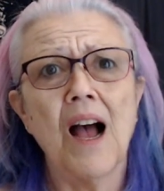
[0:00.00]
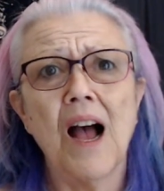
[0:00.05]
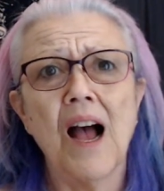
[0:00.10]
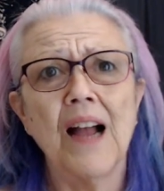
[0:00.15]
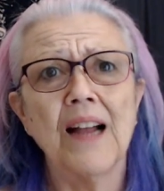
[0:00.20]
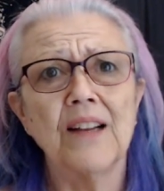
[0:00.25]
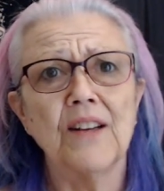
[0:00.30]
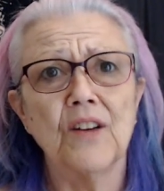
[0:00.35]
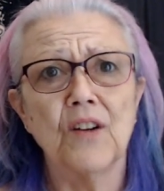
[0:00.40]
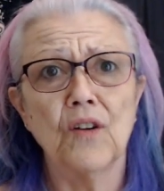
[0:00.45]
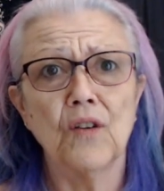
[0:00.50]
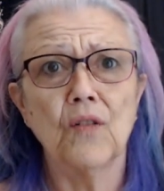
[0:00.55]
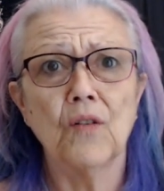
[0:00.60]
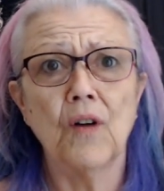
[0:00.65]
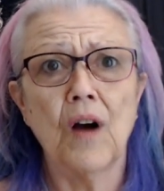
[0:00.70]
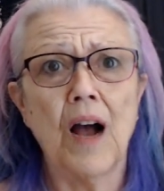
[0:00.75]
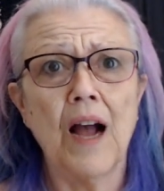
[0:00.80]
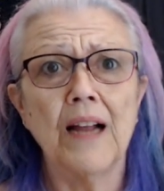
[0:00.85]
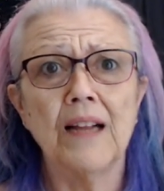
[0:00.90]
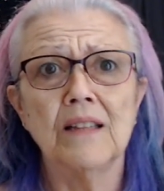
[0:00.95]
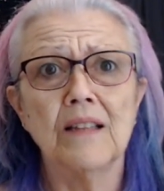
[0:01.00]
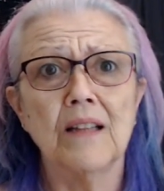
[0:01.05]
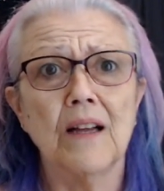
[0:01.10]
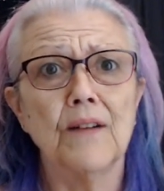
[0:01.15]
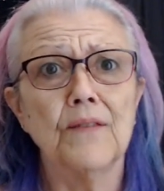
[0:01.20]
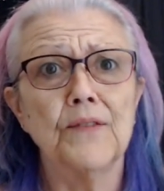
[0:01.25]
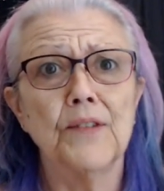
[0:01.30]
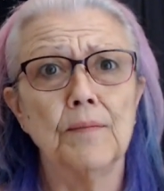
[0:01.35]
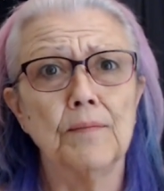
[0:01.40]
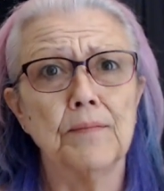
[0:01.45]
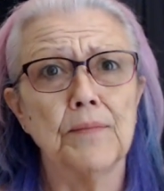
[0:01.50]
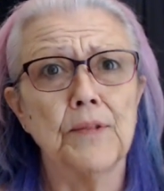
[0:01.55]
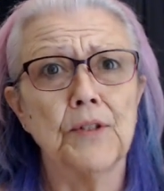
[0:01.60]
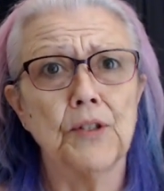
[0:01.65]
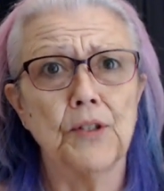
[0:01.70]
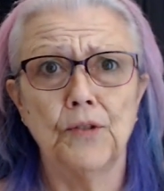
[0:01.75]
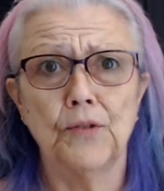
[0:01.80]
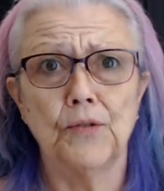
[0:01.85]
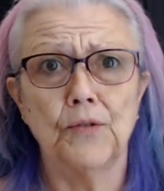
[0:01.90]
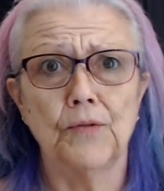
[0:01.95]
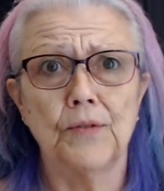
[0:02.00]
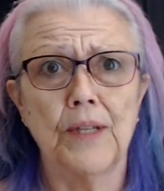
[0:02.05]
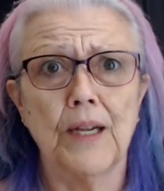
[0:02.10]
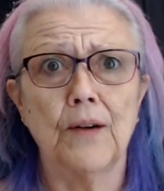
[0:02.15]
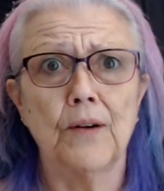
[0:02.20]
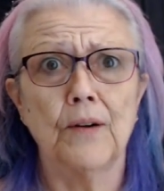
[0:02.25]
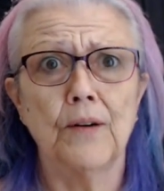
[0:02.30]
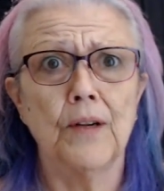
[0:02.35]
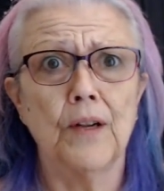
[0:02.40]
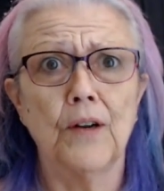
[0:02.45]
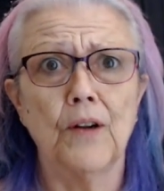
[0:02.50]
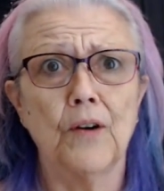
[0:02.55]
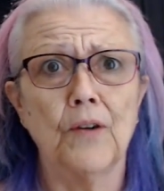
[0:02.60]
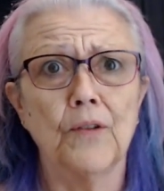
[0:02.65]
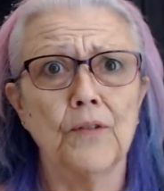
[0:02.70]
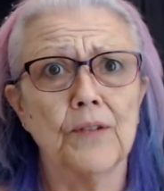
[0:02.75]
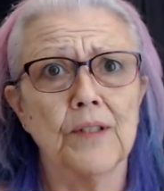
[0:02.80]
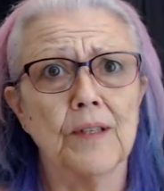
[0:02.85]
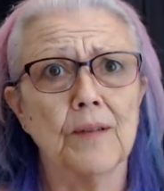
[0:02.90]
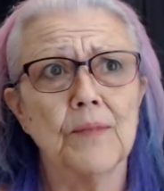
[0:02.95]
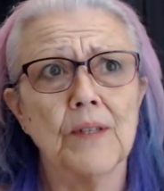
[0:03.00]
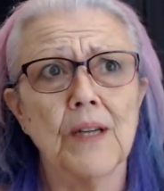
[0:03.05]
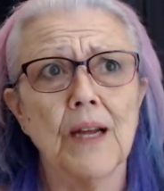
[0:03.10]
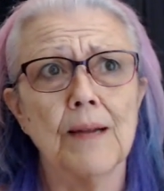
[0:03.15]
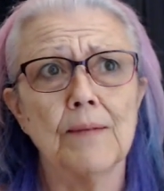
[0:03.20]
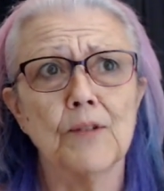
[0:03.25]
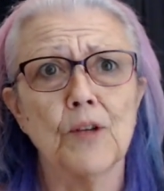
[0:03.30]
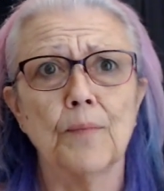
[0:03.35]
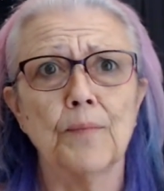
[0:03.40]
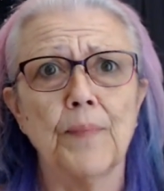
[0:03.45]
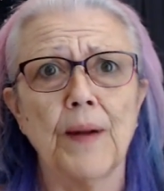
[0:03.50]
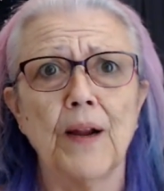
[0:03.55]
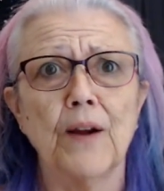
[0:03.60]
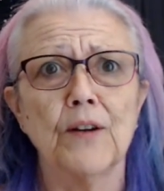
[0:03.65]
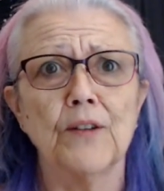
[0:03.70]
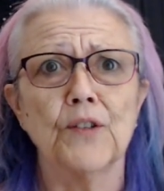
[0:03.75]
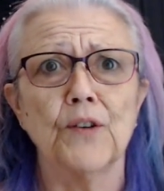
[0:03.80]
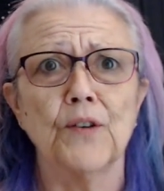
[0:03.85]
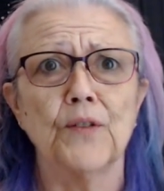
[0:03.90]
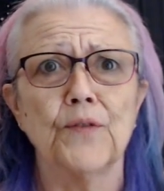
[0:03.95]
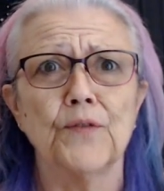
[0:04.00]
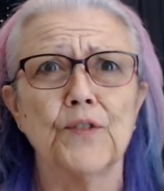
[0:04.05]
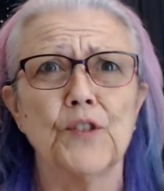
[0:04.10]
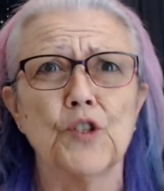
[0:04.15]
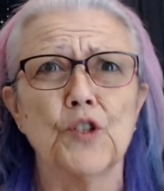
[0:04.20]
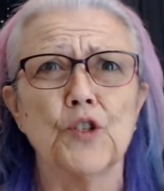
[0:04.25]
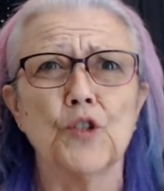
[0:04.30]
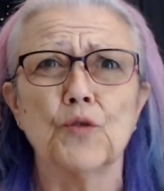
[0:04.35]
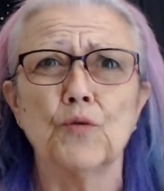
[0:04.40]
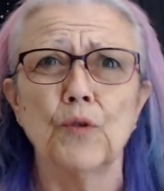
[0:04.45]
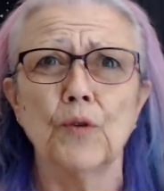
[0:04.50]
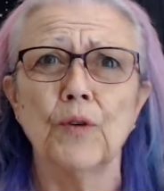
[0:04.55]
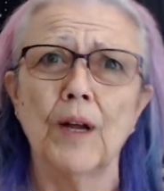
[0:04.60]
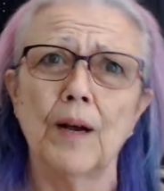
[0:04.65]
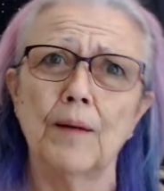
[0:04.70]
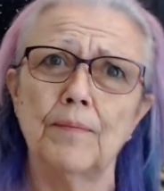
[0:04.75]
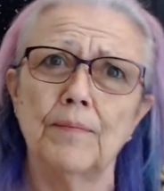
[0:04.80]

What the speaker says: I know, I loved them too. They're, sometimes our parents are screwed up